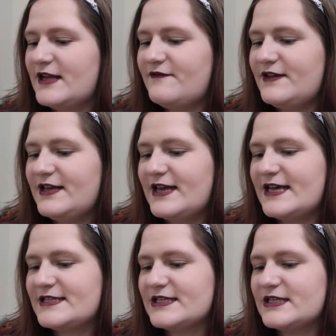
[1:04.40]
lovely, it
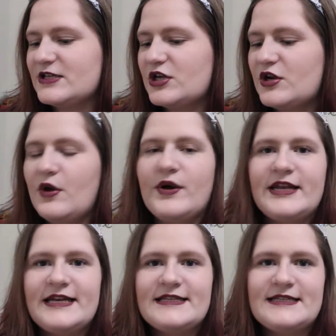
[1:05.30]
has a crow
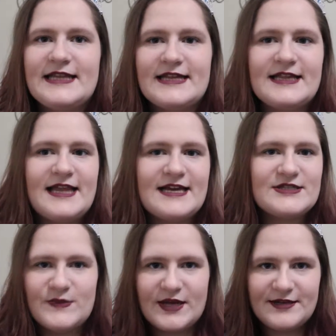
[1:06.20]
on it like the
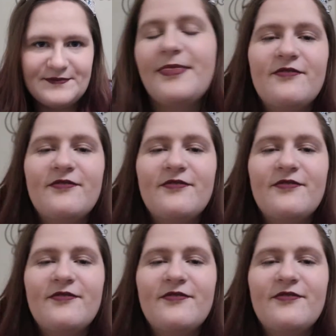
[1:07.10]
last one.